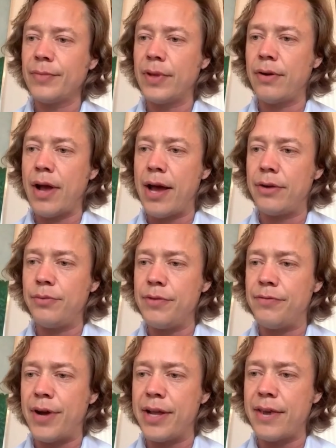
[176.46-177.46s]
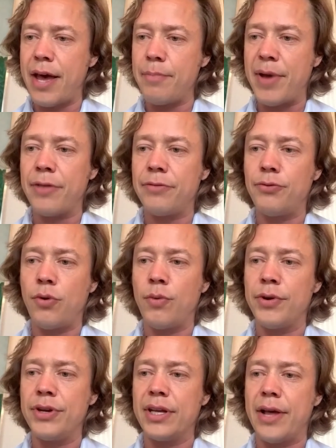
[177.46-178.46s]
How do we find that path
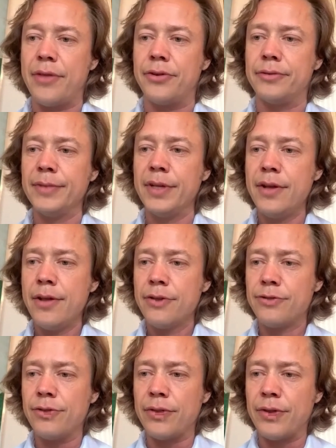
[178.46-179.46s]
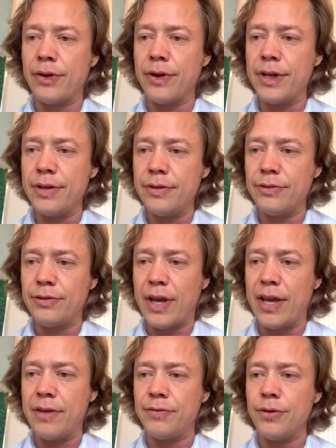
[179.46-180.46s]
forward together so that there is
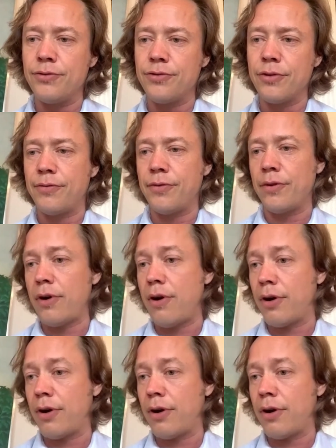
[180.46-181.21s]
a future for our